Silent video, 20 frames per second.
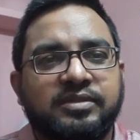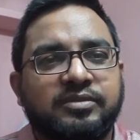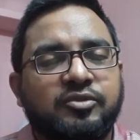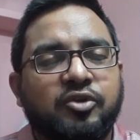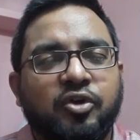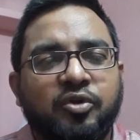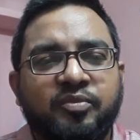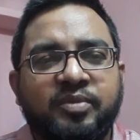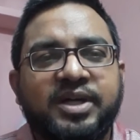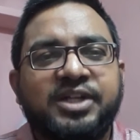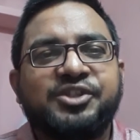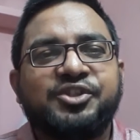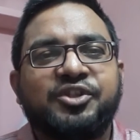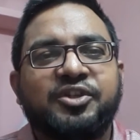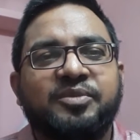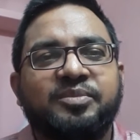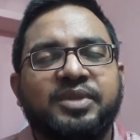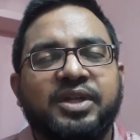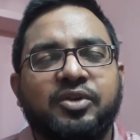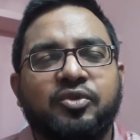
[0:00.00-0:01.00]
conversion
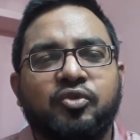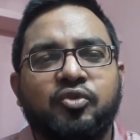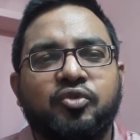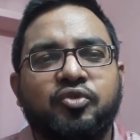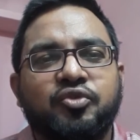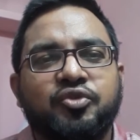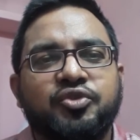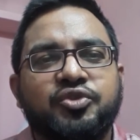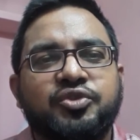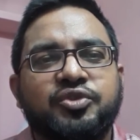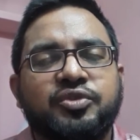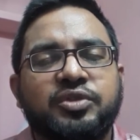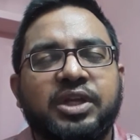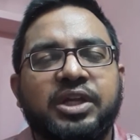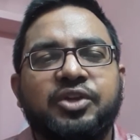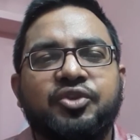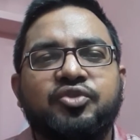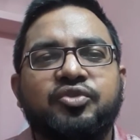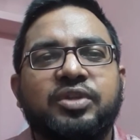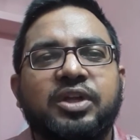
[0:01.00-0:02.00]
of the glucose
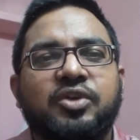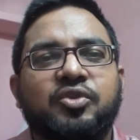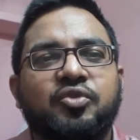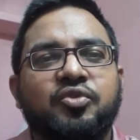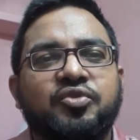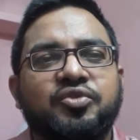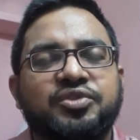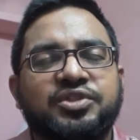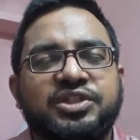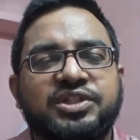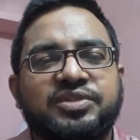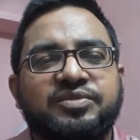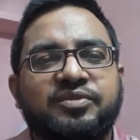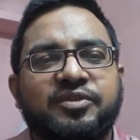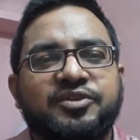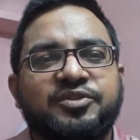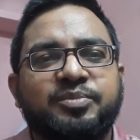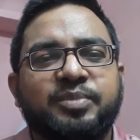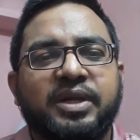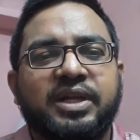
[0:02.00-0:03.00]
into the glucose
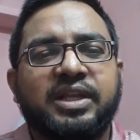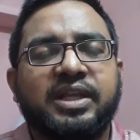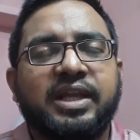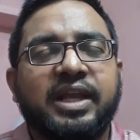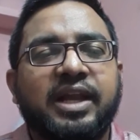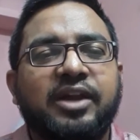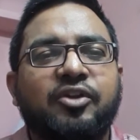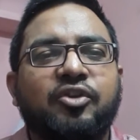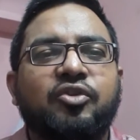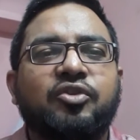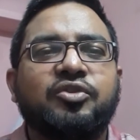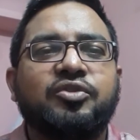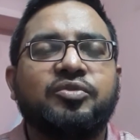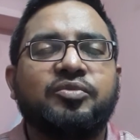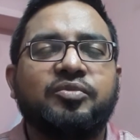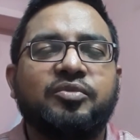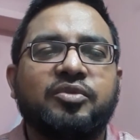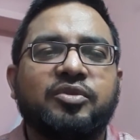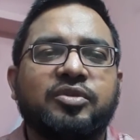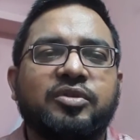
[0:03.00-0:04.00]
6-phosphate cannot
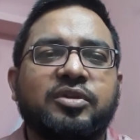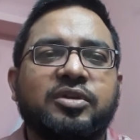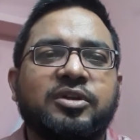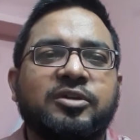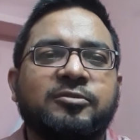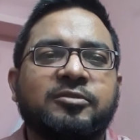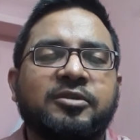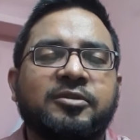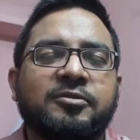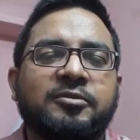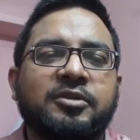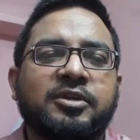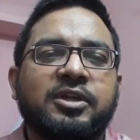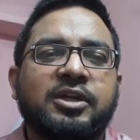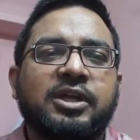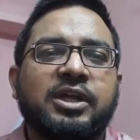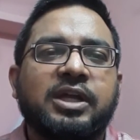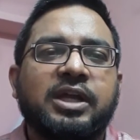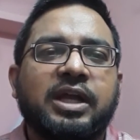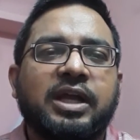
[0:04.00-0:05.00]

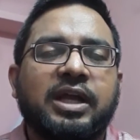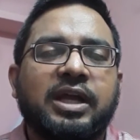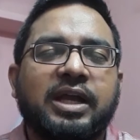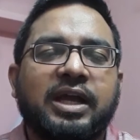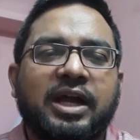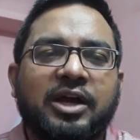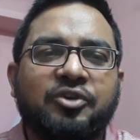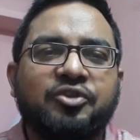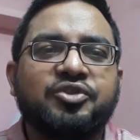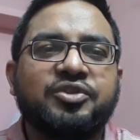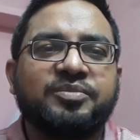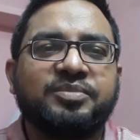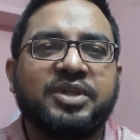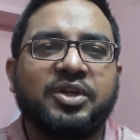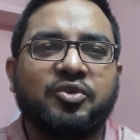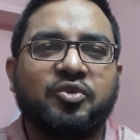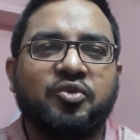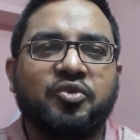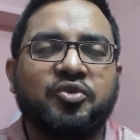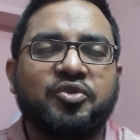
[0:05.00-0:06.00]
out of the
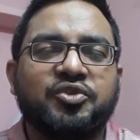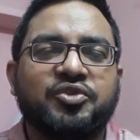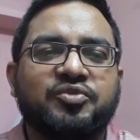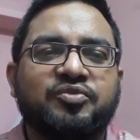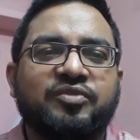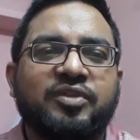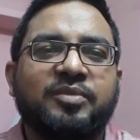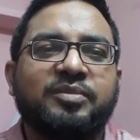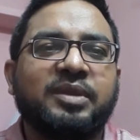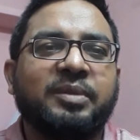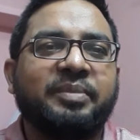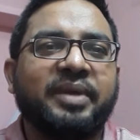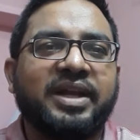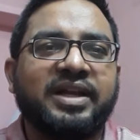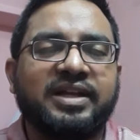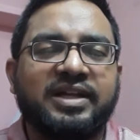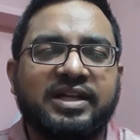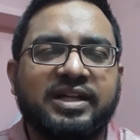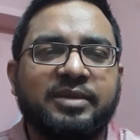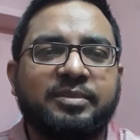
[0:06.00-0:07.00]
glucose from the
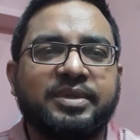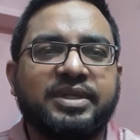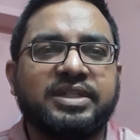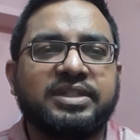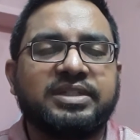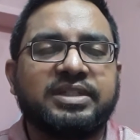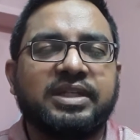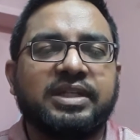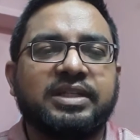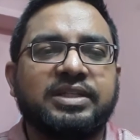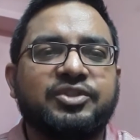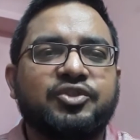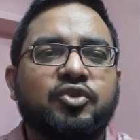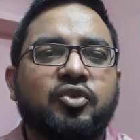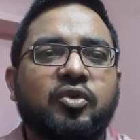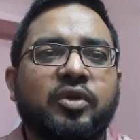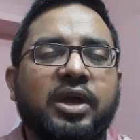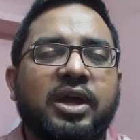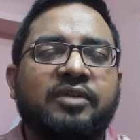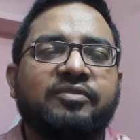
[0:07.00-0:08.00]
pancreatic beta cell.
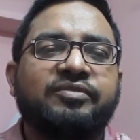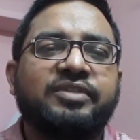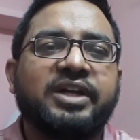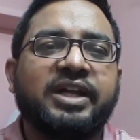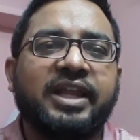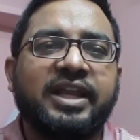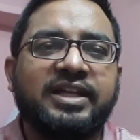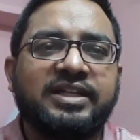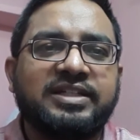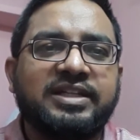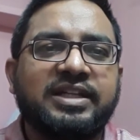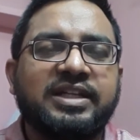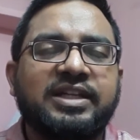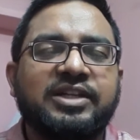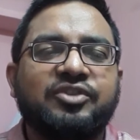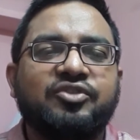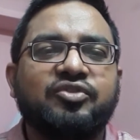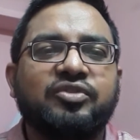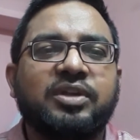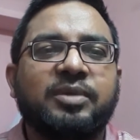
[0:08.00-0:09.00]
So after entering
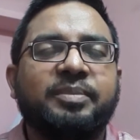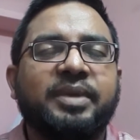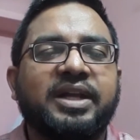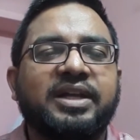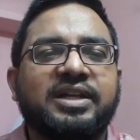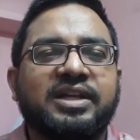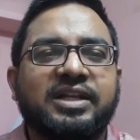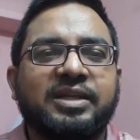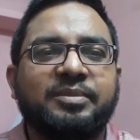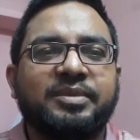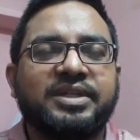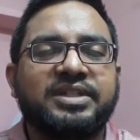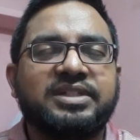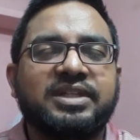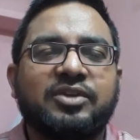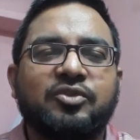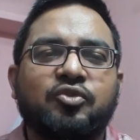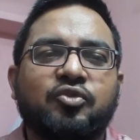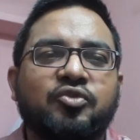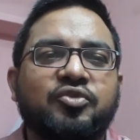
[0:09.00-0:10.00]
into the pancreatic beta
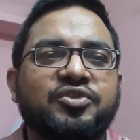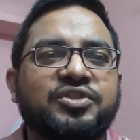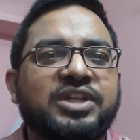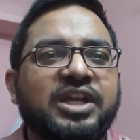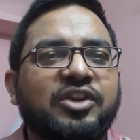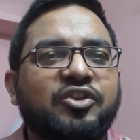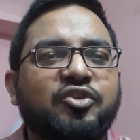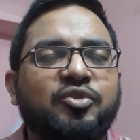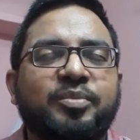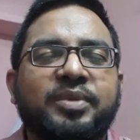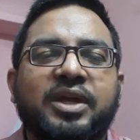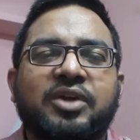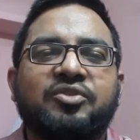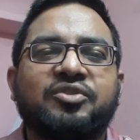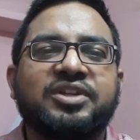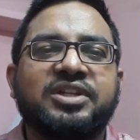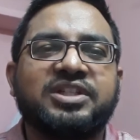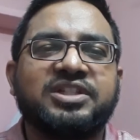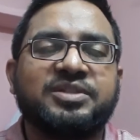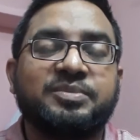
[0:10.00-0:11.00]
cell, glucose cannot be
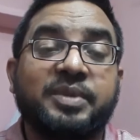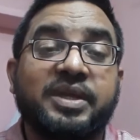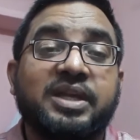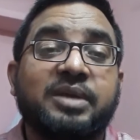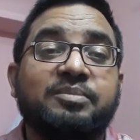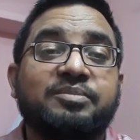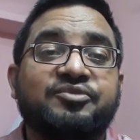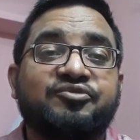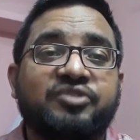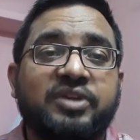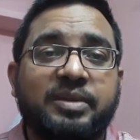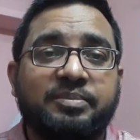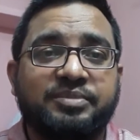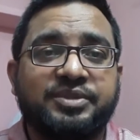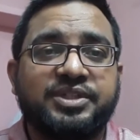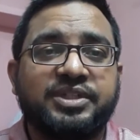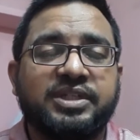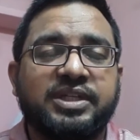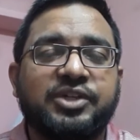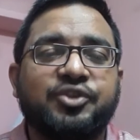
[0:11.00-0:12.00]
out, it is become
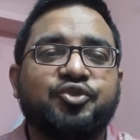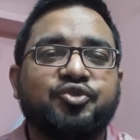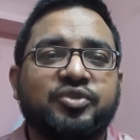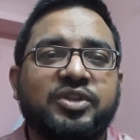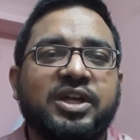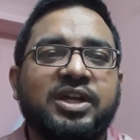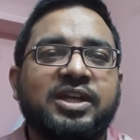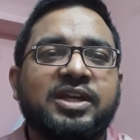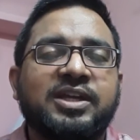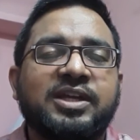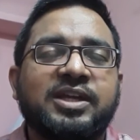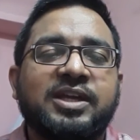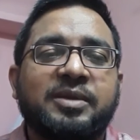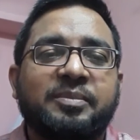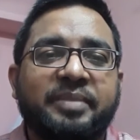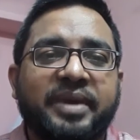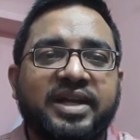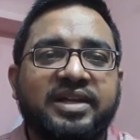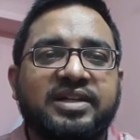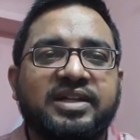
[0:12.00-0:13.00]
trapped into the
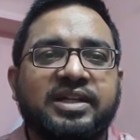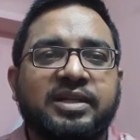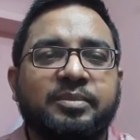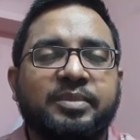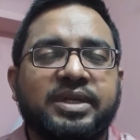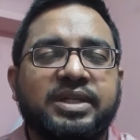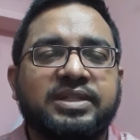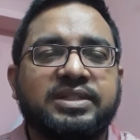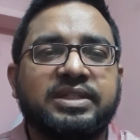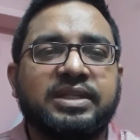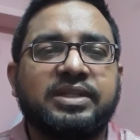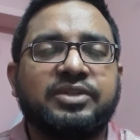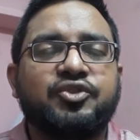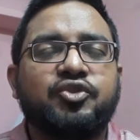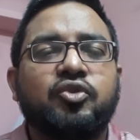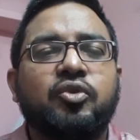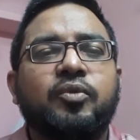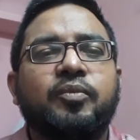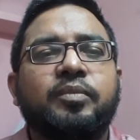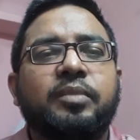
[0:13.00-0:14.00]
pancreatic beta cell.
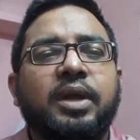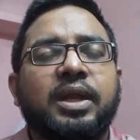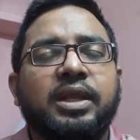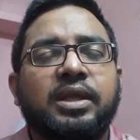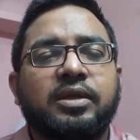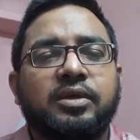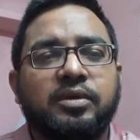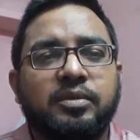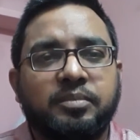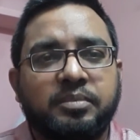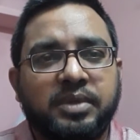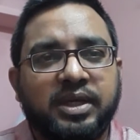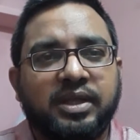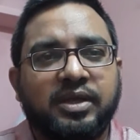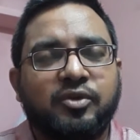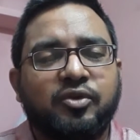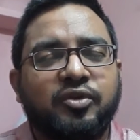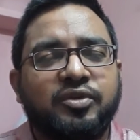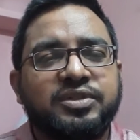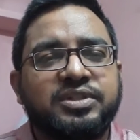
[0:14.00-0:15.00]
So
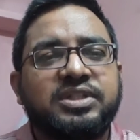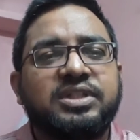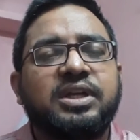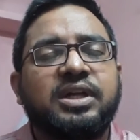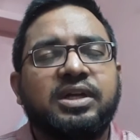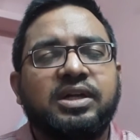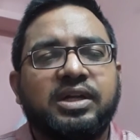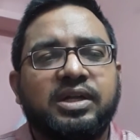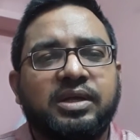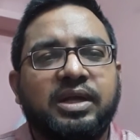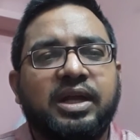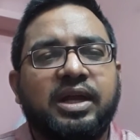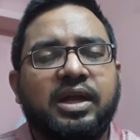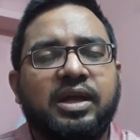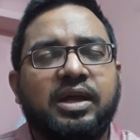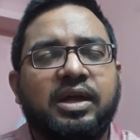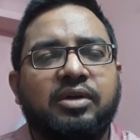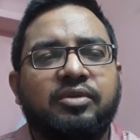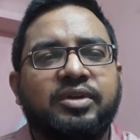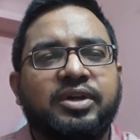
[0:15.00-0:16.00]

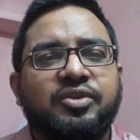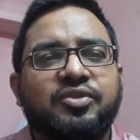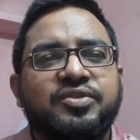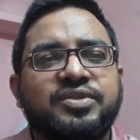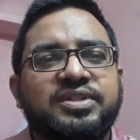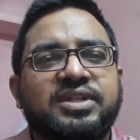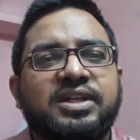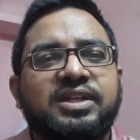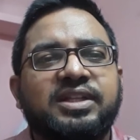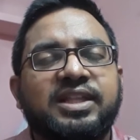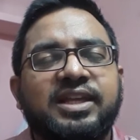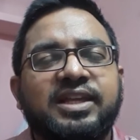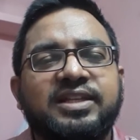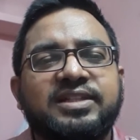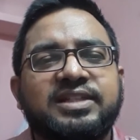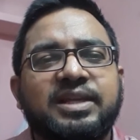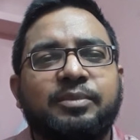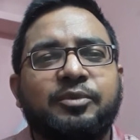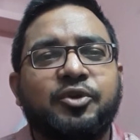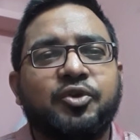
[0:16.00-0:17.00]
our concern thing
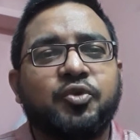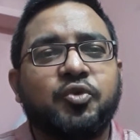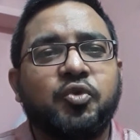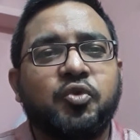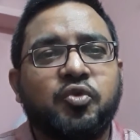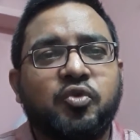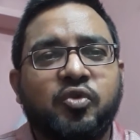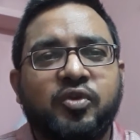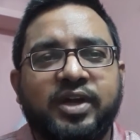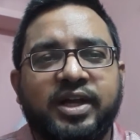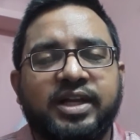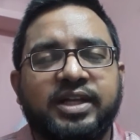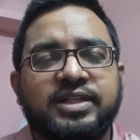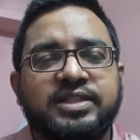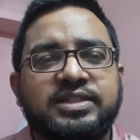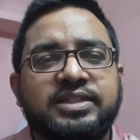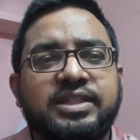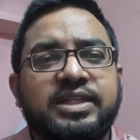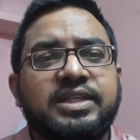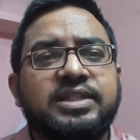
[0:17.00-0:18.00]
is about
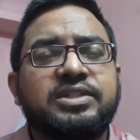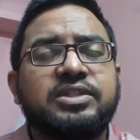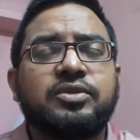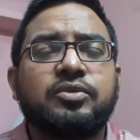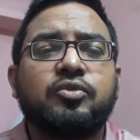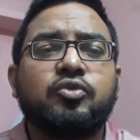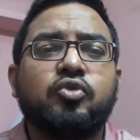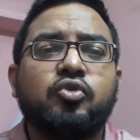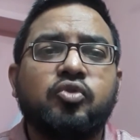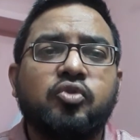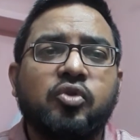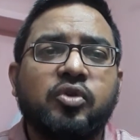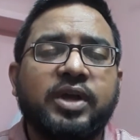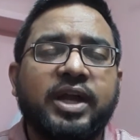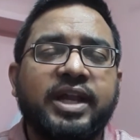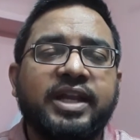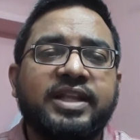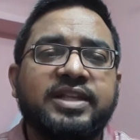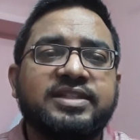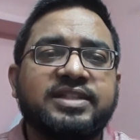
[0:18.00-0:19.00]
glucokinase. This
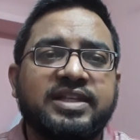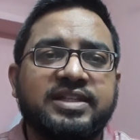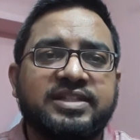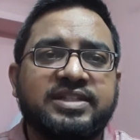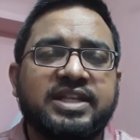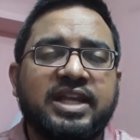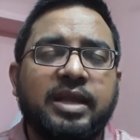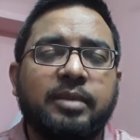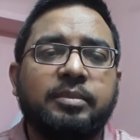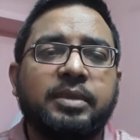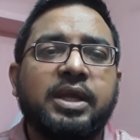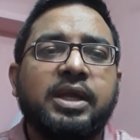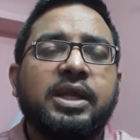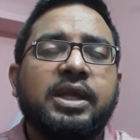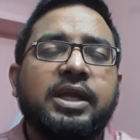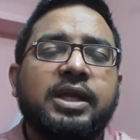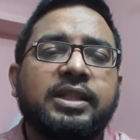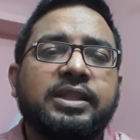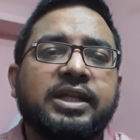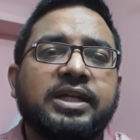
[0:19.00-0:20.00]
glucokinase enzyme,
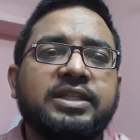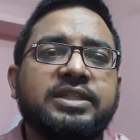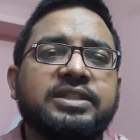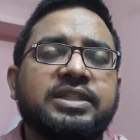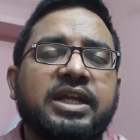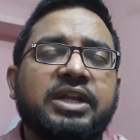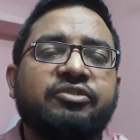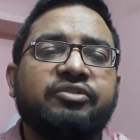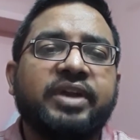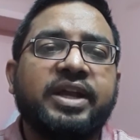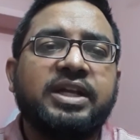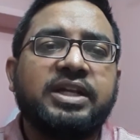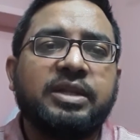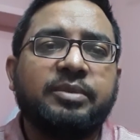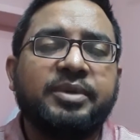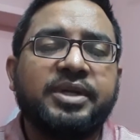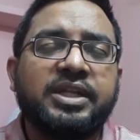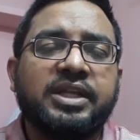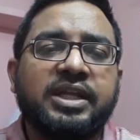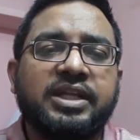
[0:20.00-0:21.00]
that is the rate
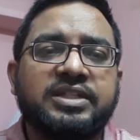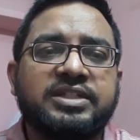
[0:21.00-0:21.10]
limiting